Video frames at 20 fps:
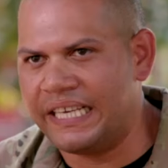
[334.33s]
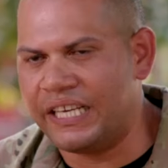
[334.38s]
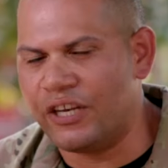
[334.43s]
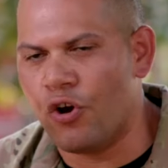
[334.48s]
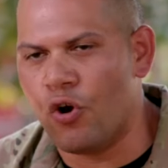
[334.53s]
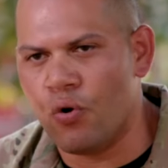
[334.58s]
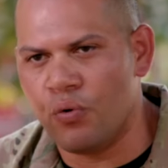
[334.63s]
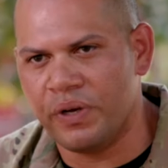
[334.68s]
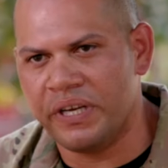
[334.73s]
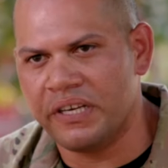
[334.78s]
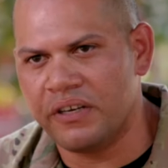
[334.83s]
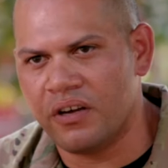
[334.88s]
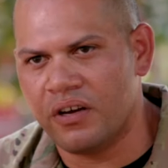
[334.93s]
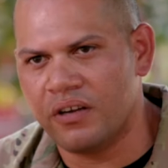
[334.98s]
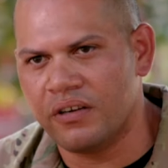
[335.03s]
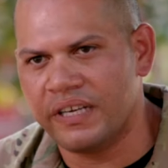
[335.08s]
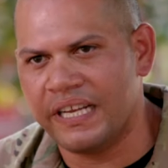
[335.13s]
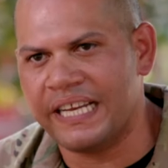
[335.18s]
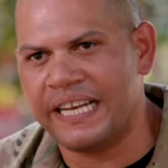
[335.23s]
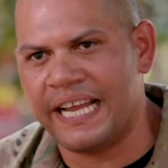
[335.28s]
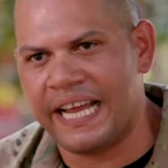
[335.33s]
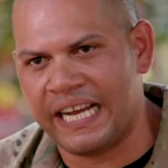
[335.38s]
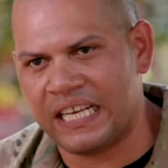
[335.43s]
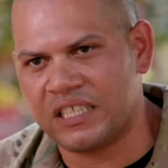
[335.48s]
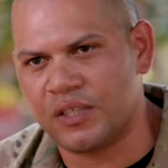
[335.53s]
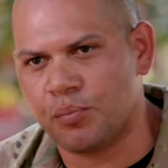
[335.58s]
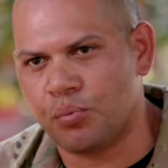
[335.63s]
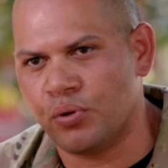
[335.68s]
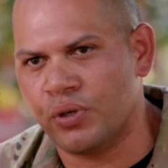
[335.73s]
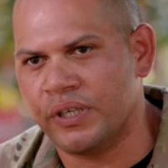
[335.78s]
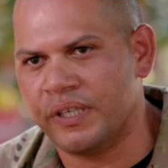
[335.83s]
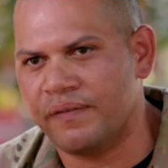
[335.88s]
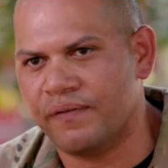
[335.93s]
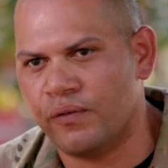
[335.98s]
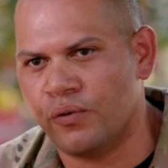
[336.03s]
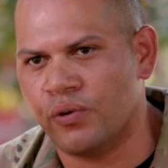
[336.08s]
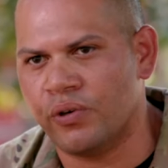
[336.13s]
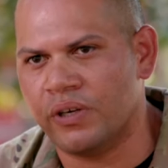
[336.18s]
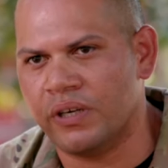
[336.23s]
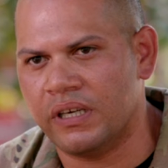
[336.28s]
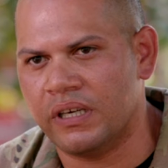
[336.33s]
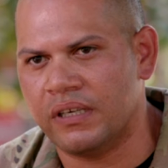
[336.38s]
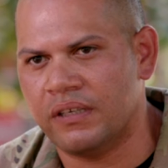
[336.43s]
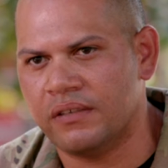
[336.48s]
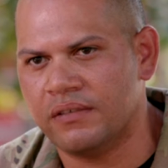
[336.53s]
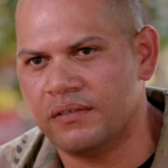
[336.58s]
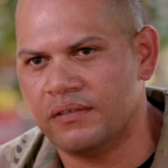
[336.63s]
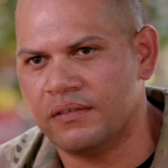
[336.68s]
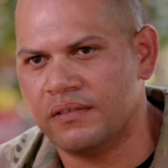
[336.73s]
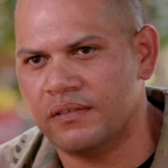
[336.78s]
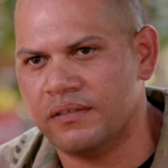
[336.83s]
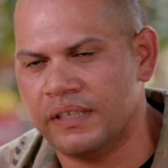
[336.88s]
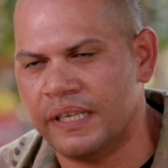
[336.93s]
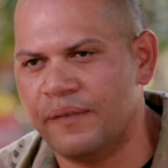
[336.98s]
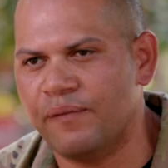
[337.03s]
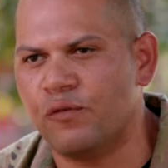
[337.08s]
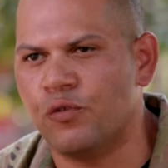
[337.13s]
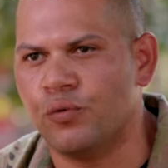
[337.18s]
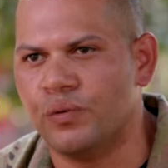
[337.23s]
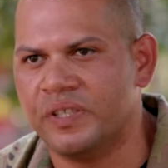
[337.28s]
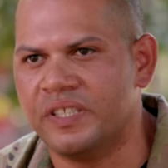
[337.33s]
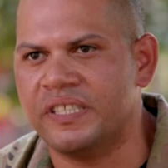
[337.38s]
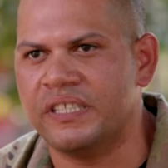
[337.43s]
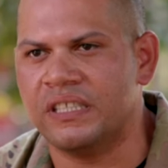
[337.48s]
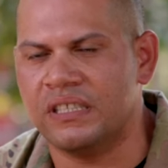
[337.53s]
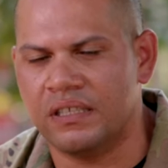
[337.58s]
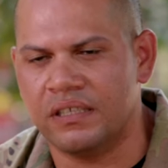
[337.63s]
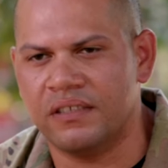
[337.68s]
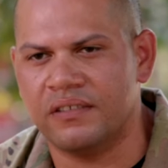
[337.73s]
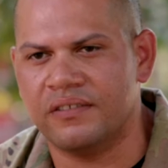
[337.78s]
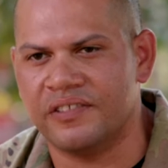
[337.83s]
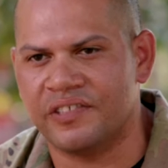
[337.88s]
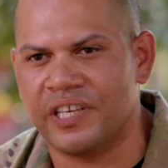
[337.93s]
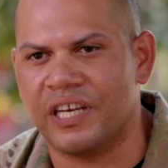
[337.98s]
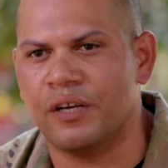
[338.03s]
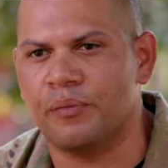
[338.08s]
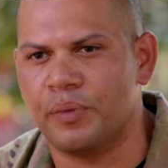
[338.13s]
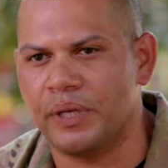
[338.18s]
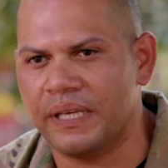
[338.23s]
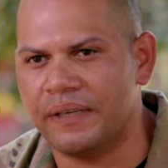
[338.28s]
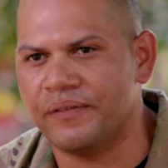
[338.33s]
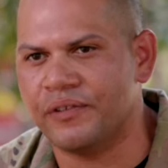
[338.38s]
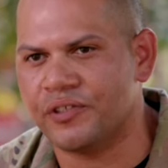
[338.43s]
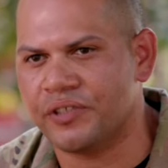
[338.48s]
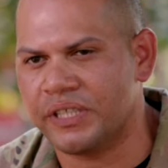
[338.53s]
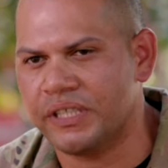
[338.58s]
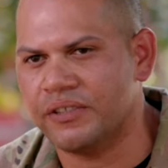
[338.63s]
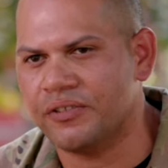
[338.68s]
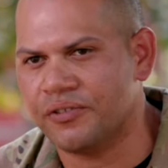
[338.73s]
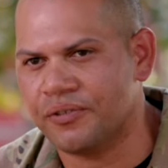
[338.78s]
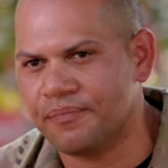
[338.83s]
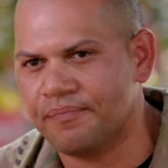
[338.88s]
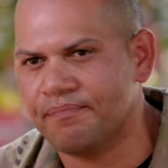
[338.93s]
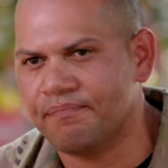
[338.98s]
can hone in on and exploit for uh, influencing the desired behavior change.